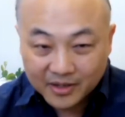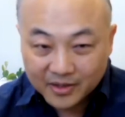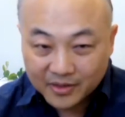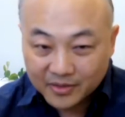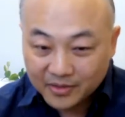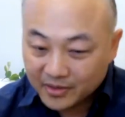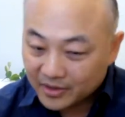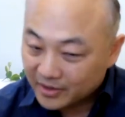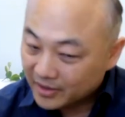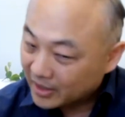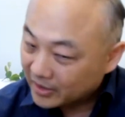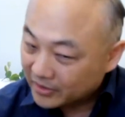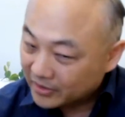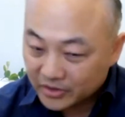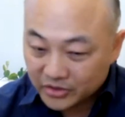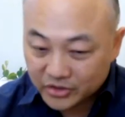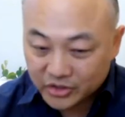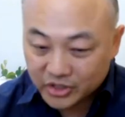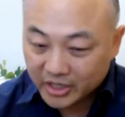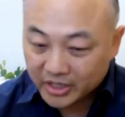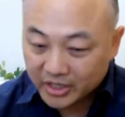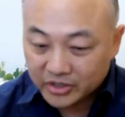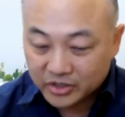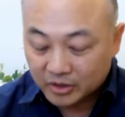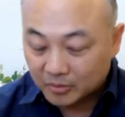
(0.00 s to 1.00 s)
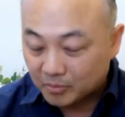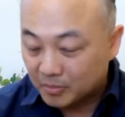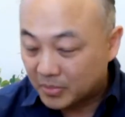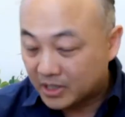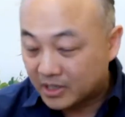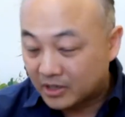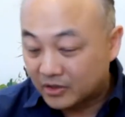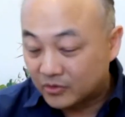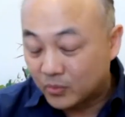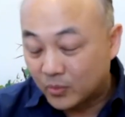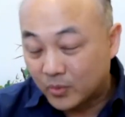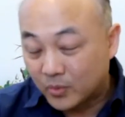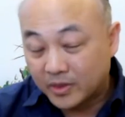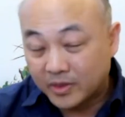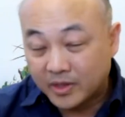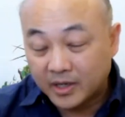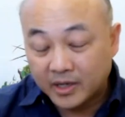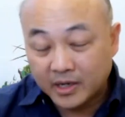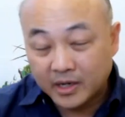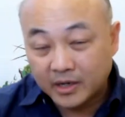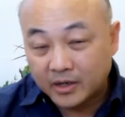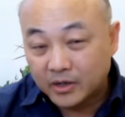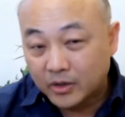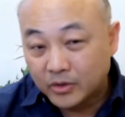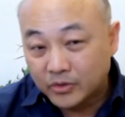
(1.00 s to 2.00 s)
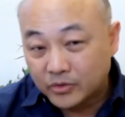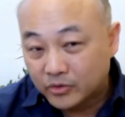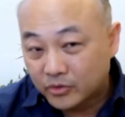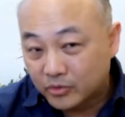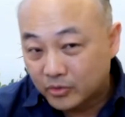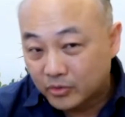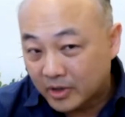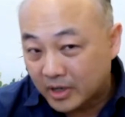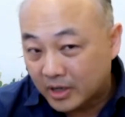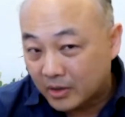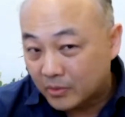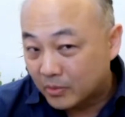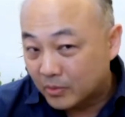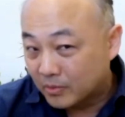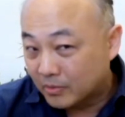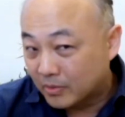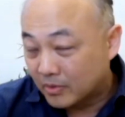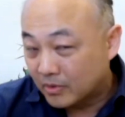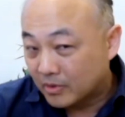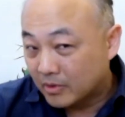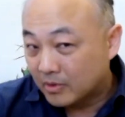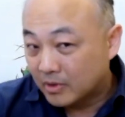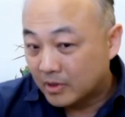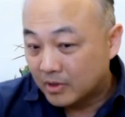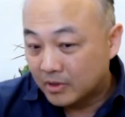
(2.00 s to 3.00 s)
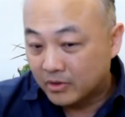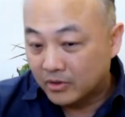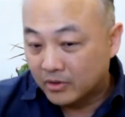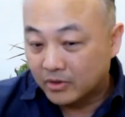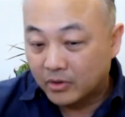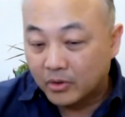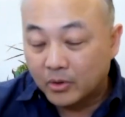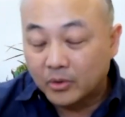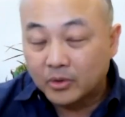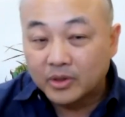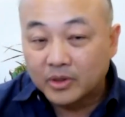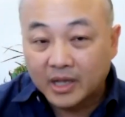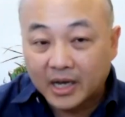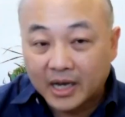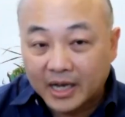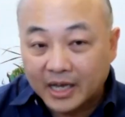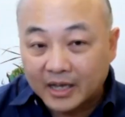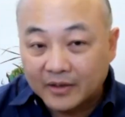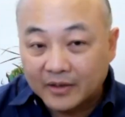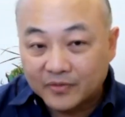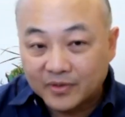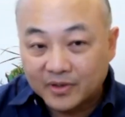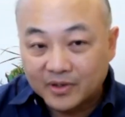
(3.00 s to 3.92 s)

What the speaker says: they're not going to change it, because one thing that goes throughout your whole life,